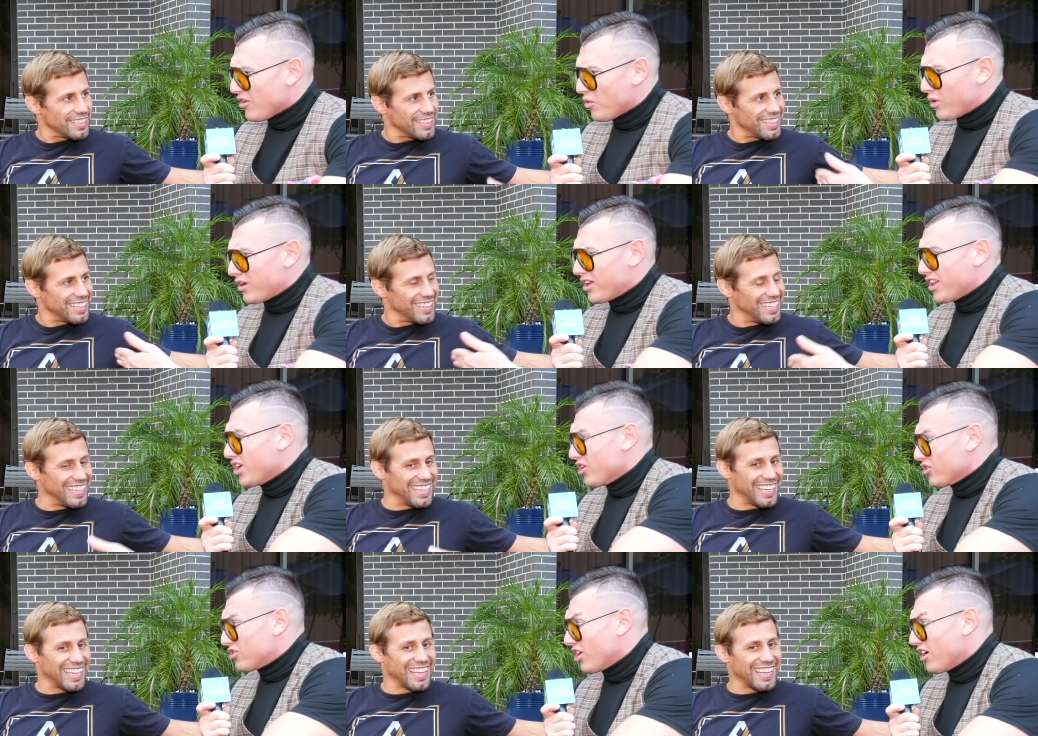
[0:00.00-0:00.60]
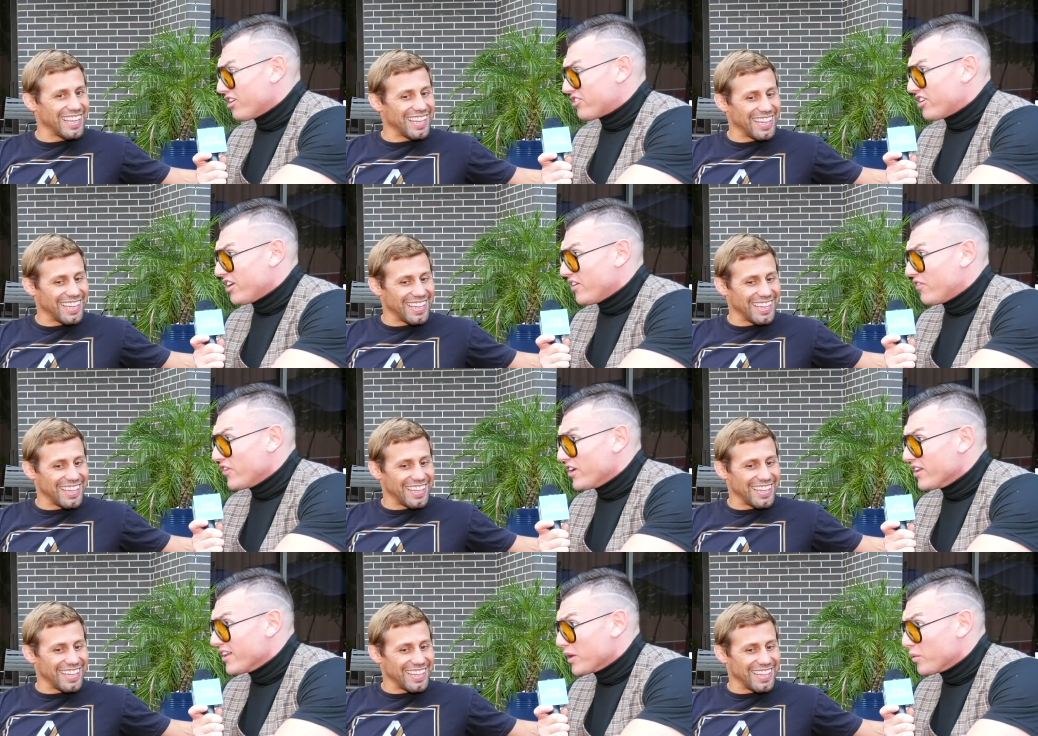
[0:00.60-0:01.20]
Speaker 1: You were a little
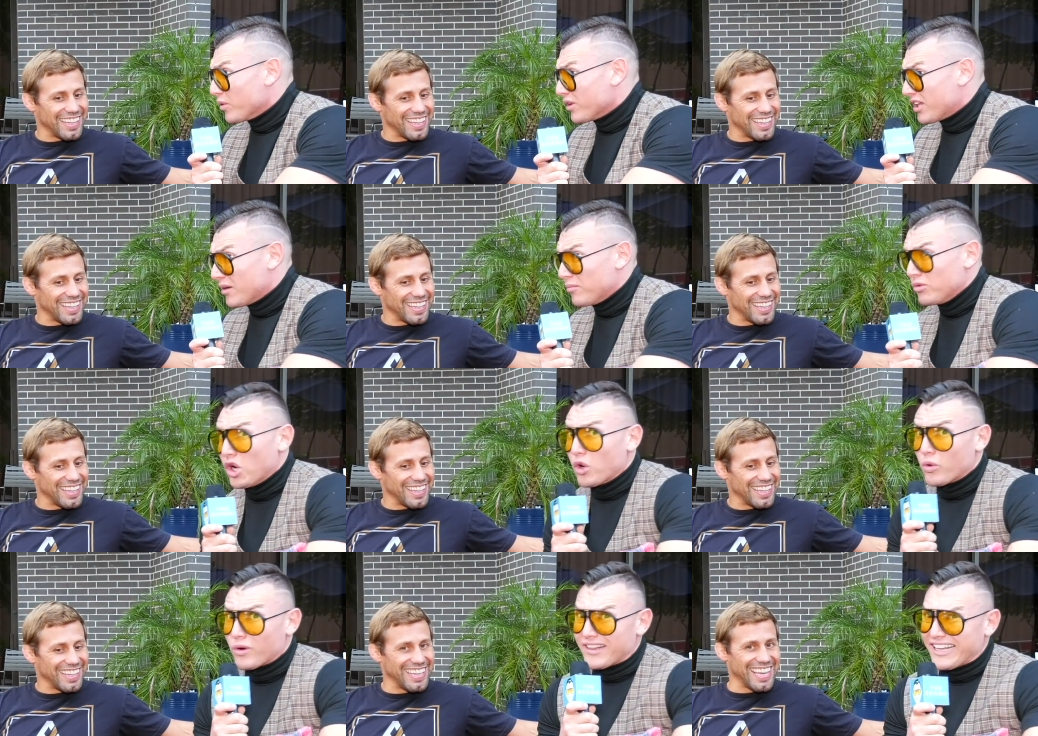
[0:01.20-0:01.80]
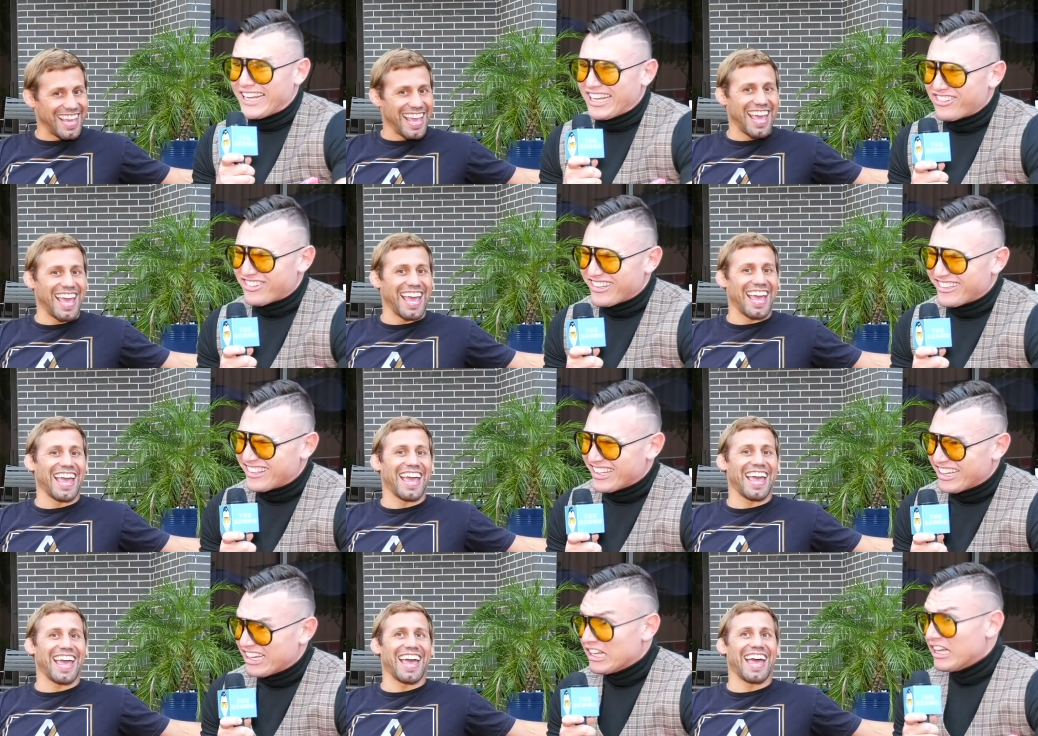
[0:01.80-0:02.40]
touchy-feely with him, no relation
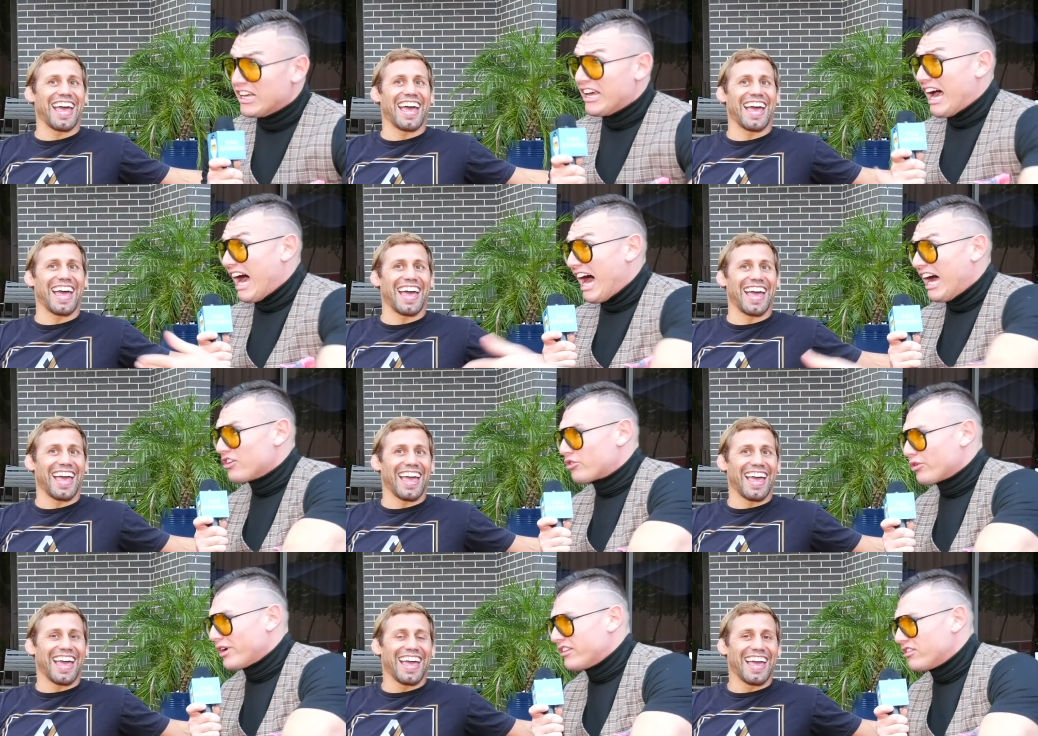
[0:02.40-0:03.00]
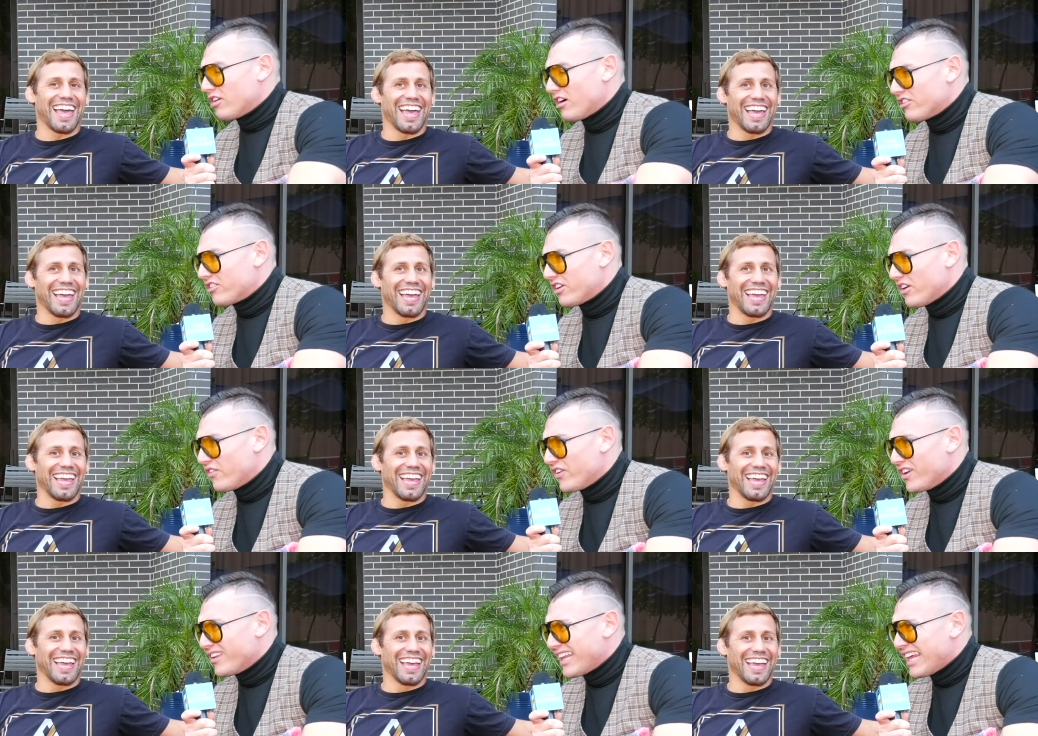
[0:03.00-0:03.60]
to Andre
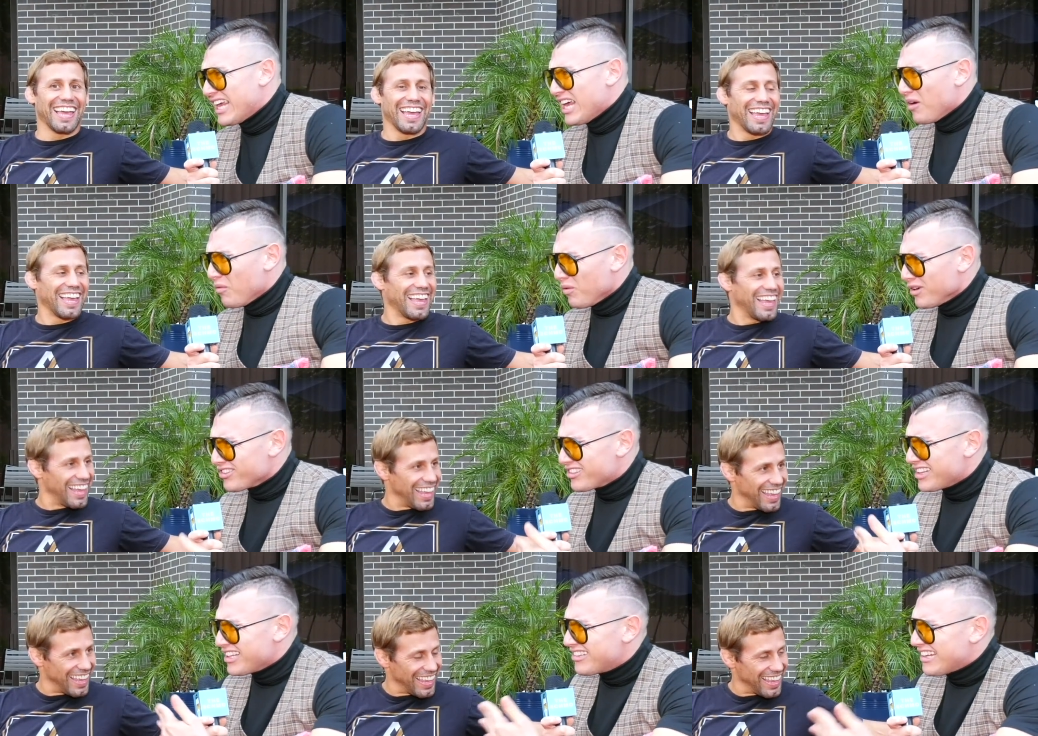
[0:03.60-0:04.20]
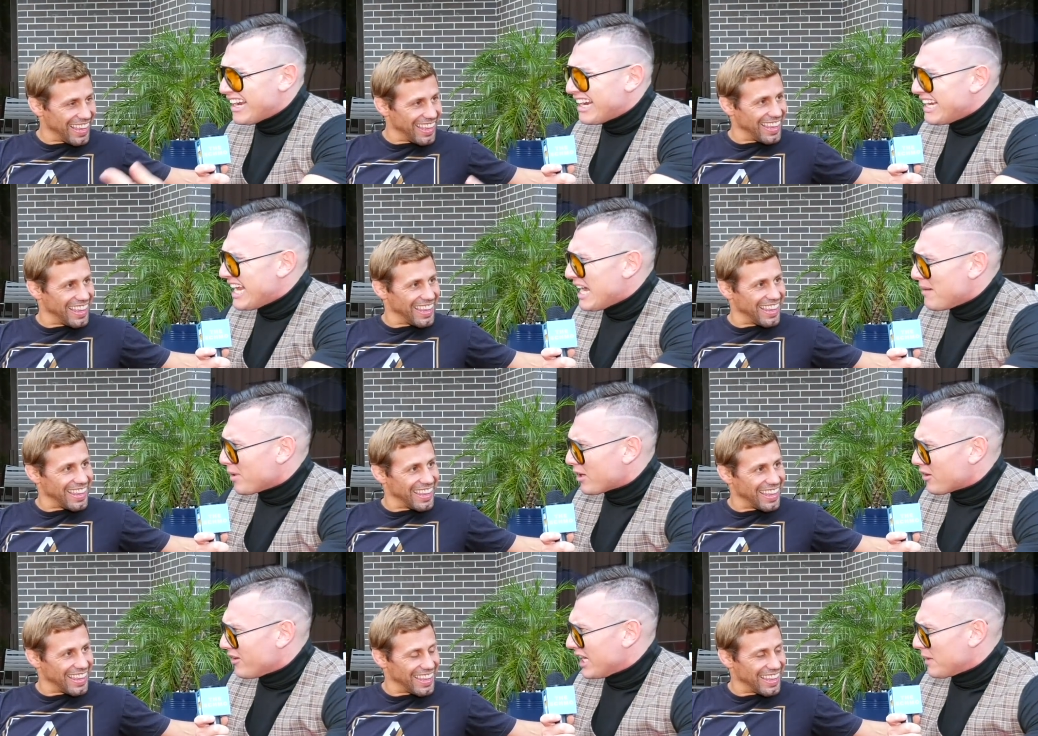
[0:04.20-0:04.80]
touchy-feely. What's the
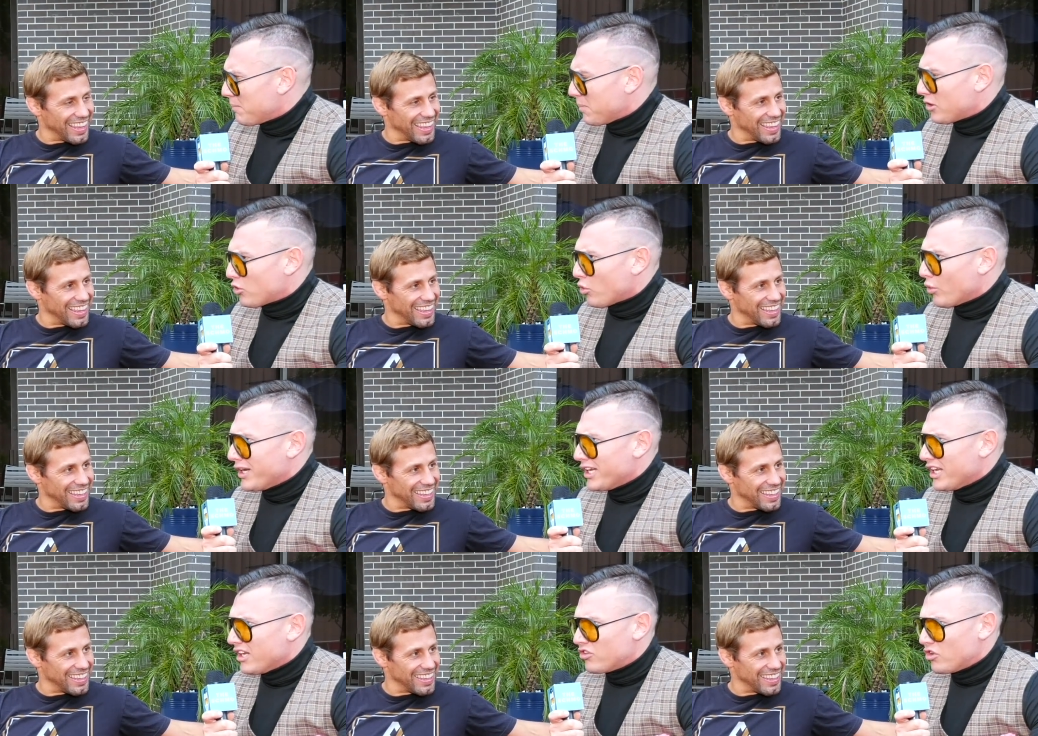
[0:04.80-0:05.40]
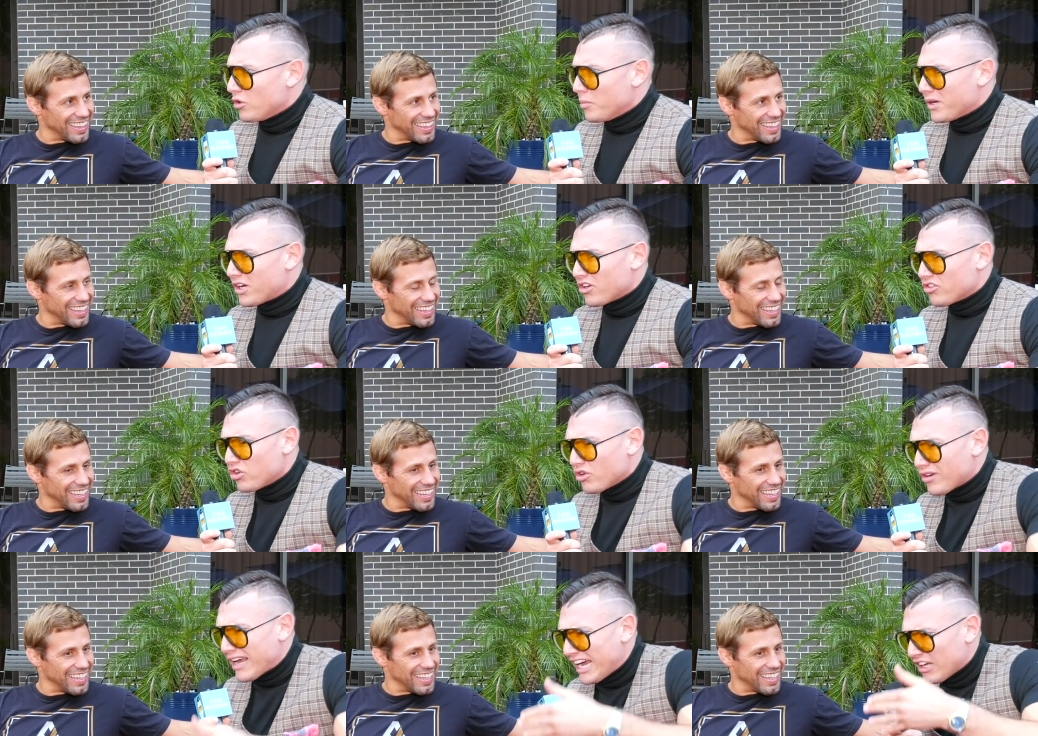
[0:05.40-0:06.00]
dynamic like between you two?
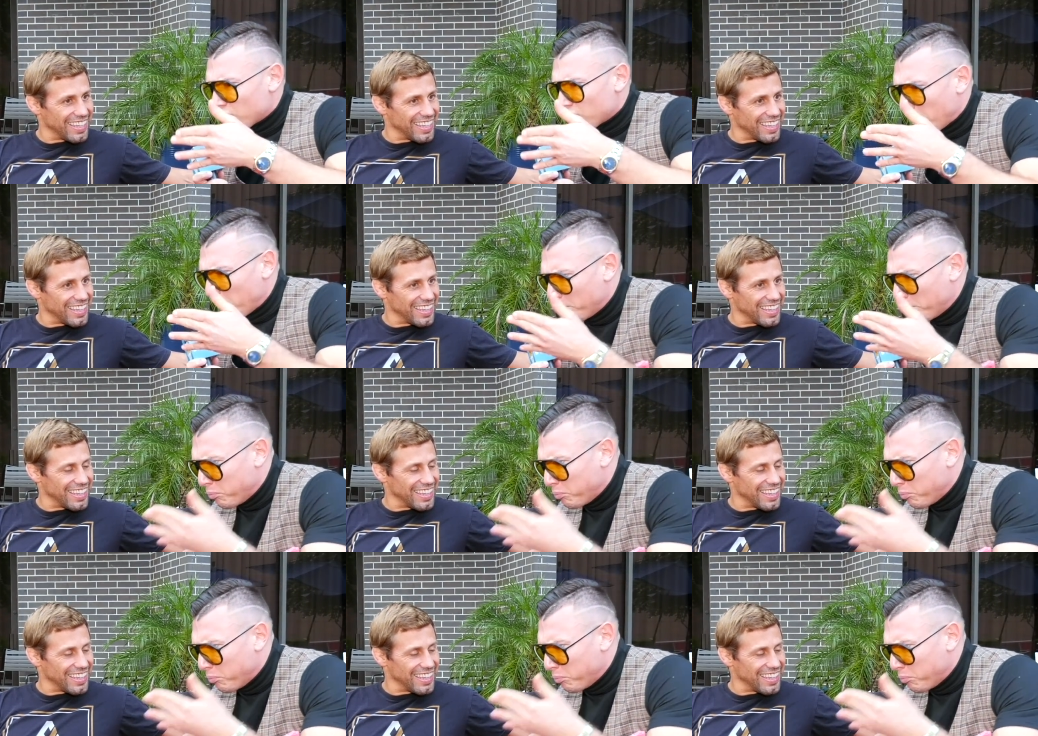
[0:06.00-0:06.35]
Because you guys were